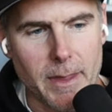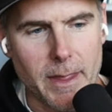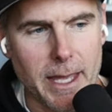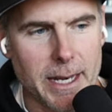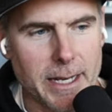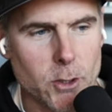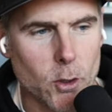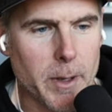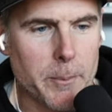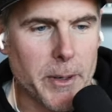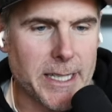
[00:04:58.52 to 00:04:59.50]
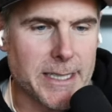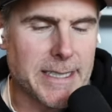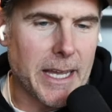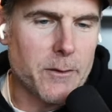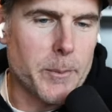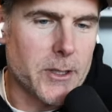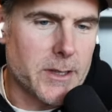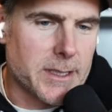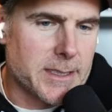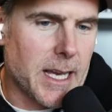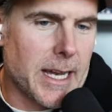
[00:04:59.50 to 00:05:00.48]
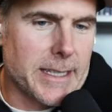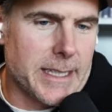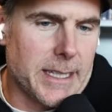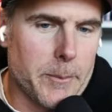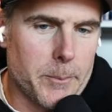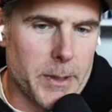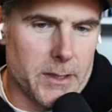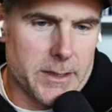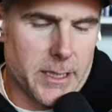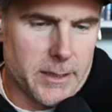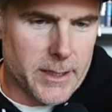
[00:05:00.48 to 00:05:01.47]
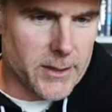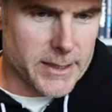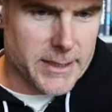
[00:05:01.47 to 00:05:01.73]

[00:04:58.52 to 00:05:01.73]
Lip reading: And I told my buddy Dave about this idea I built, you know, this